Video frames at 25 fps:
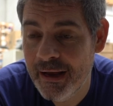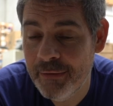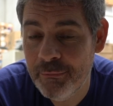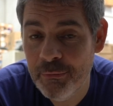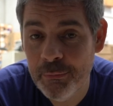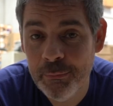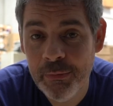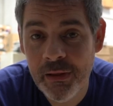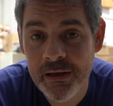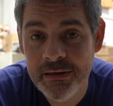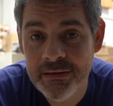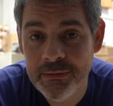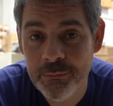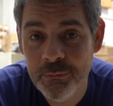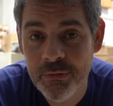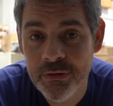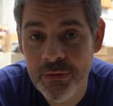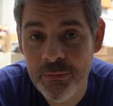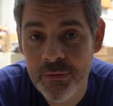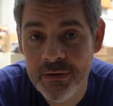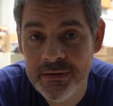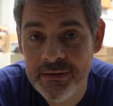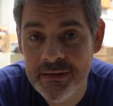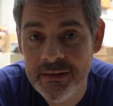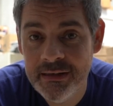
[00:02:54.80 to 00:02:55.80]
replace them with the
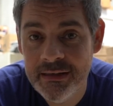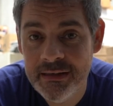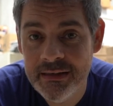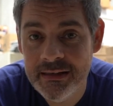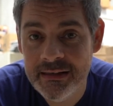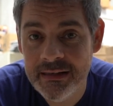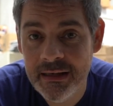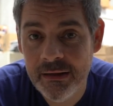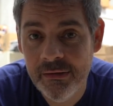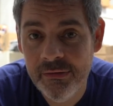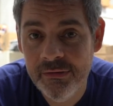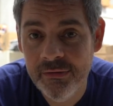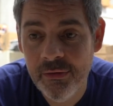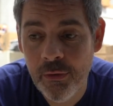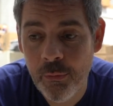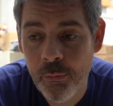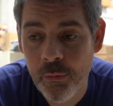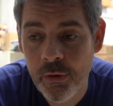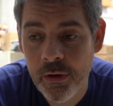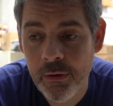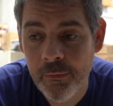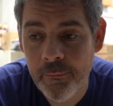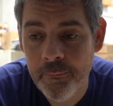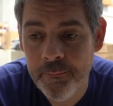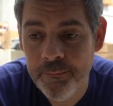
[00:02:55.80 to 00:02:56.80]
ones that didn't sell so
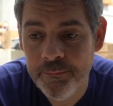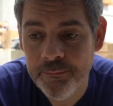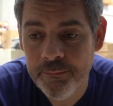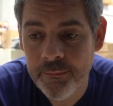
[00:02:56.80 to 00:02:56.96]
well.